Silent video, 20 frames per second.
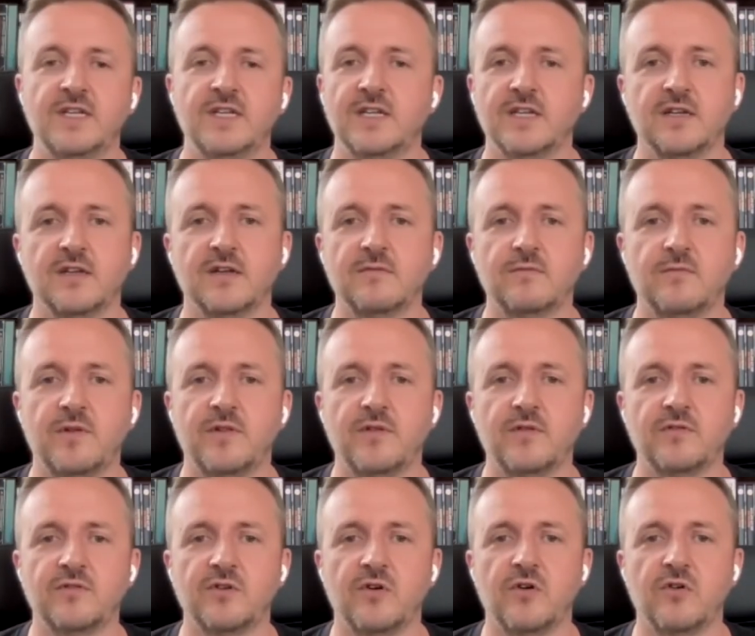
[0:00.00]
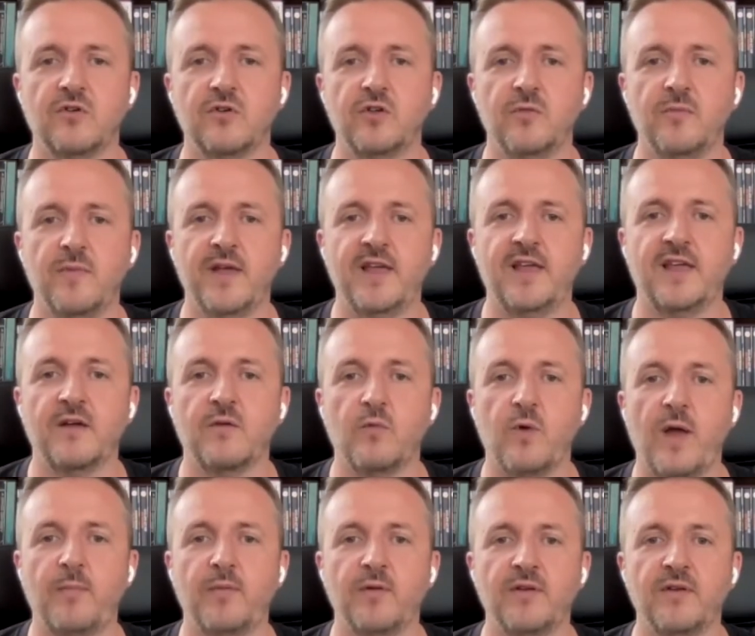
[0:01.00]
with your dog, or you're making
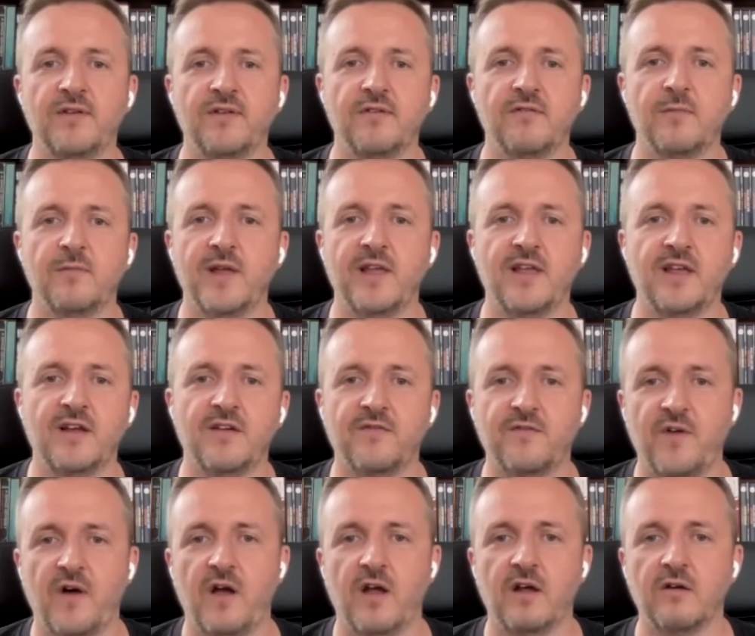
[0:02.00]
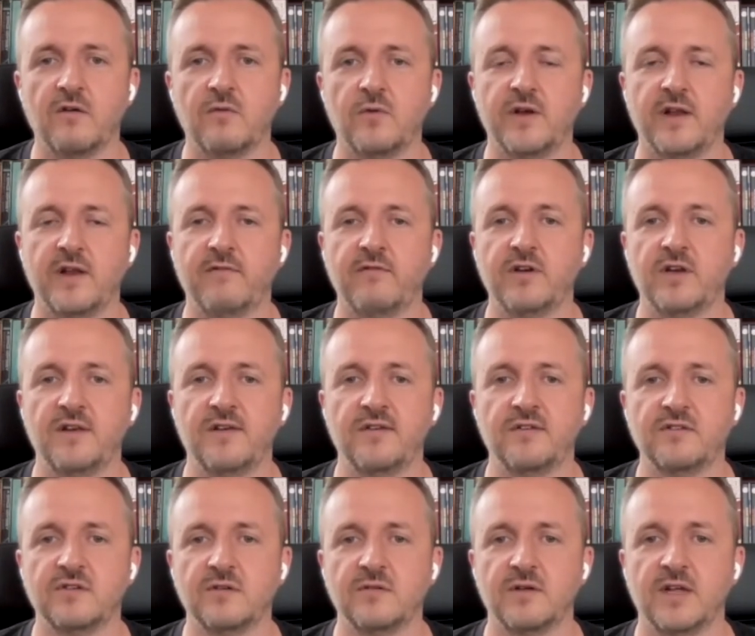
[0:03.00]
weapons or making a fire or whatever it is
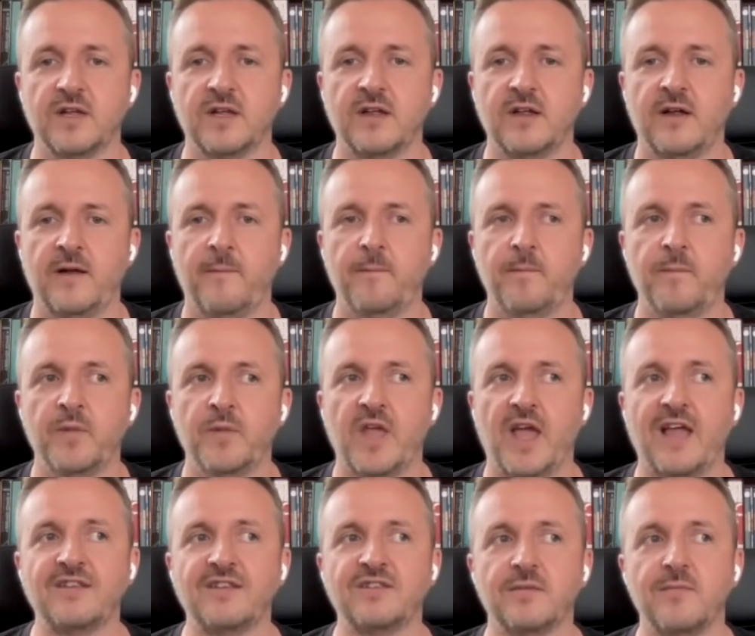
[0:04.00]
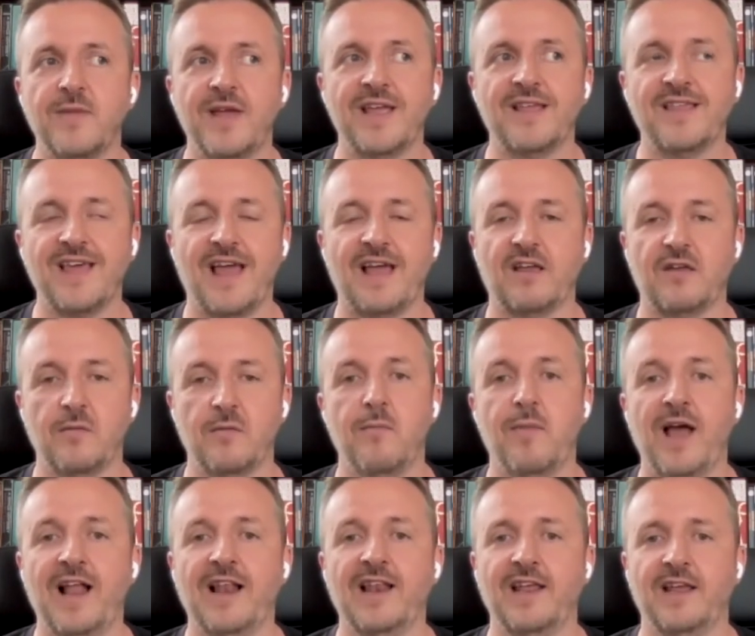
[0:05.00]
you're doing, and to make that
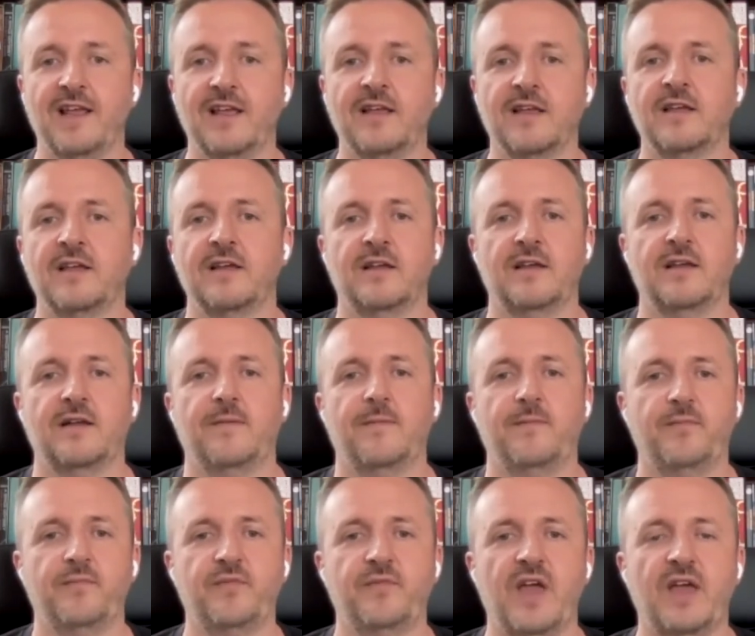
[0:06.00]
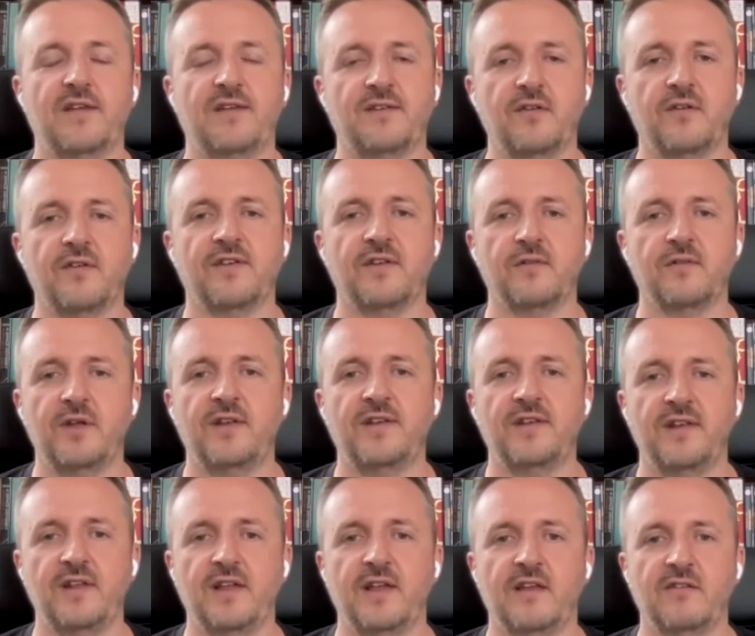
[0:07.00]
compelling, that's not so
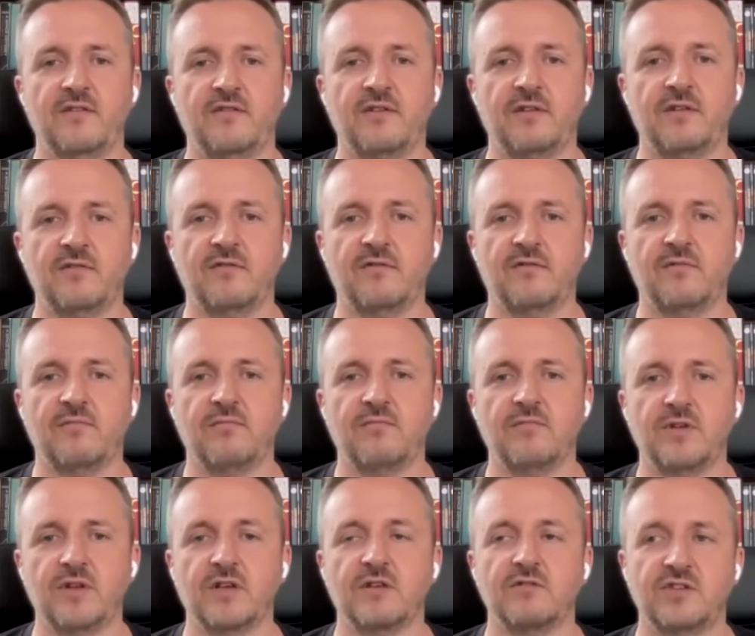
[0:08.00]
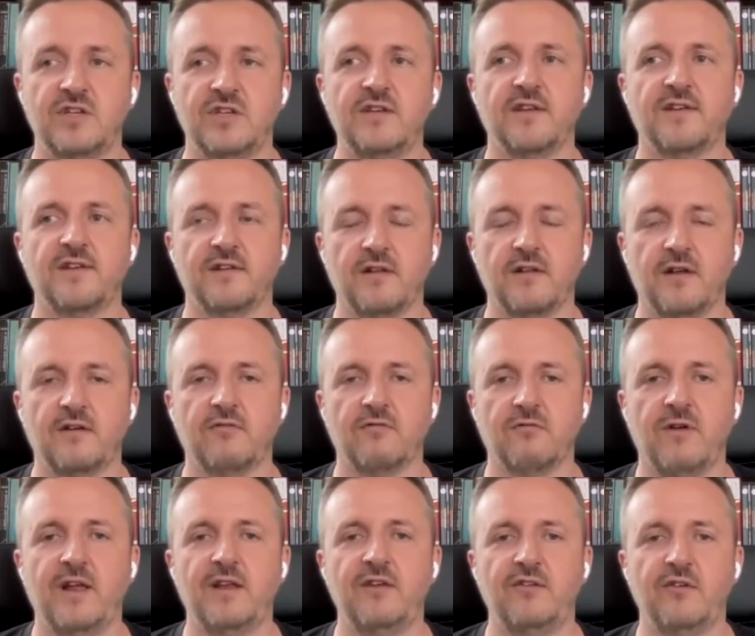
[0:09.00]
easy. And she does a
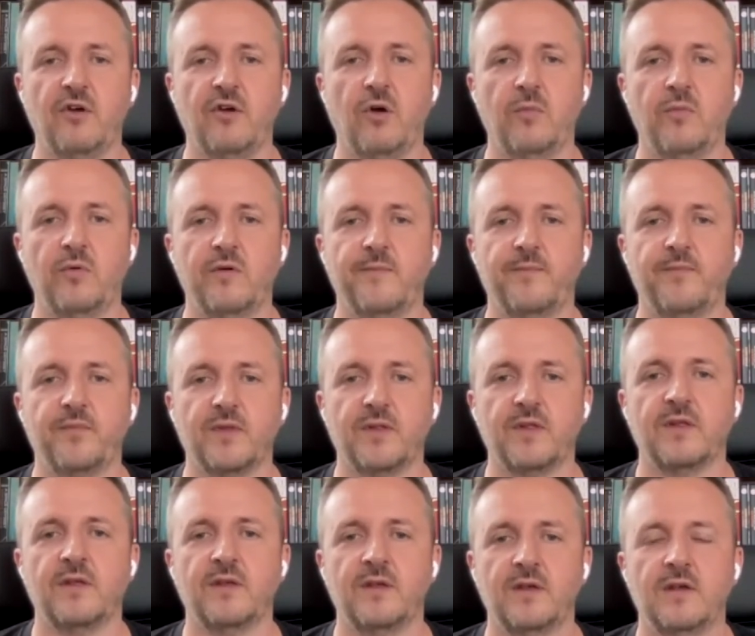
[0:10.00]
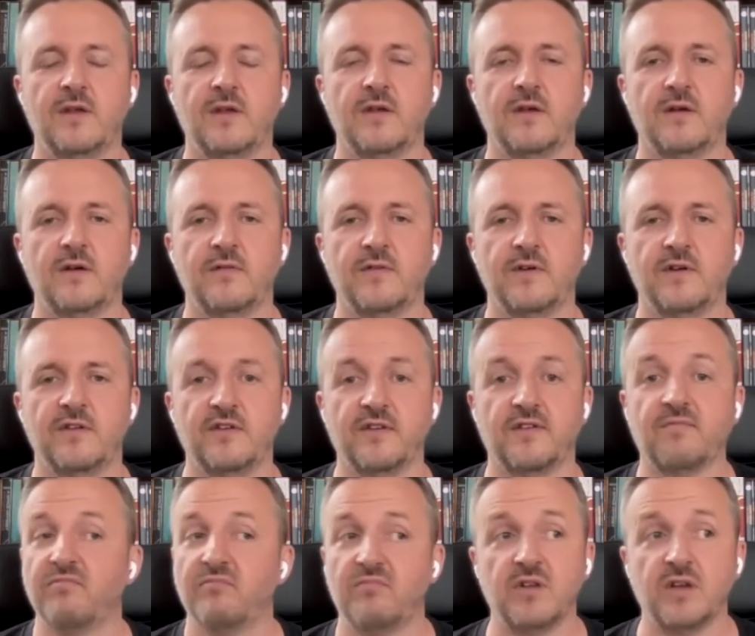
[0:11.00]
great job of
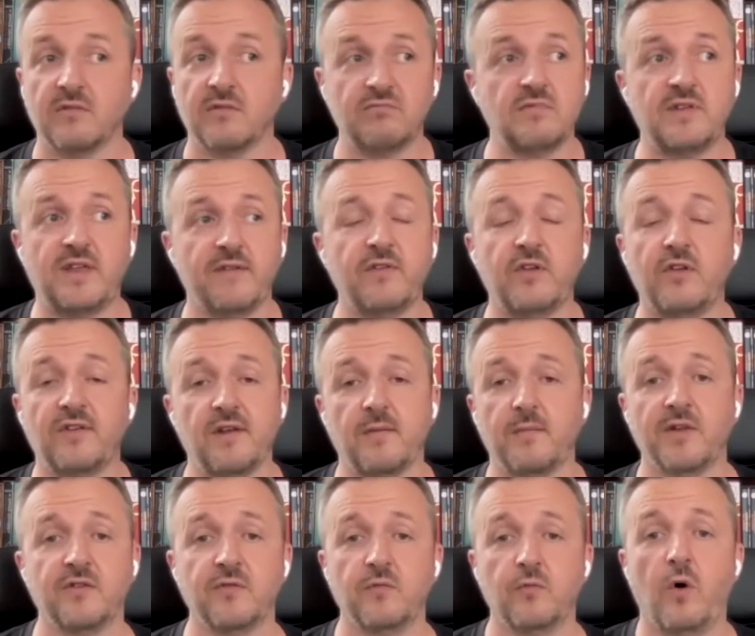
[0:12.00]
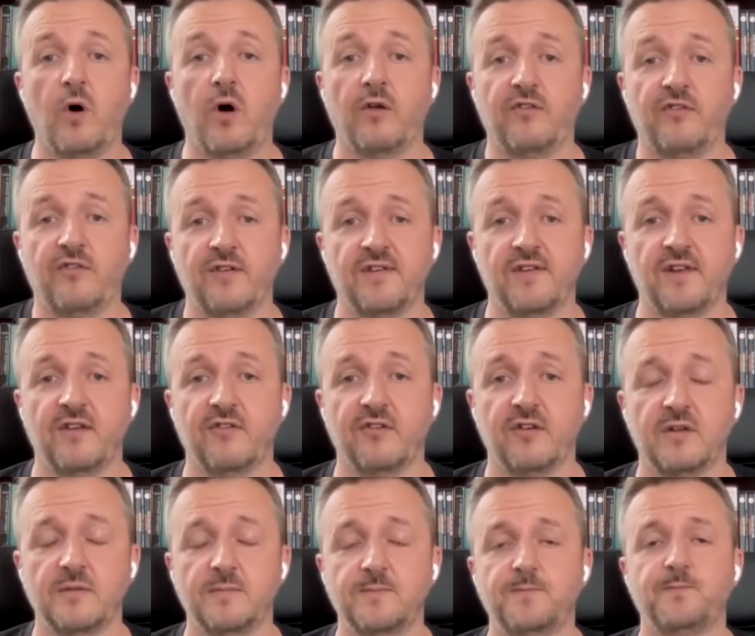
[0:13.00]
just, giving you something to watch, essentially.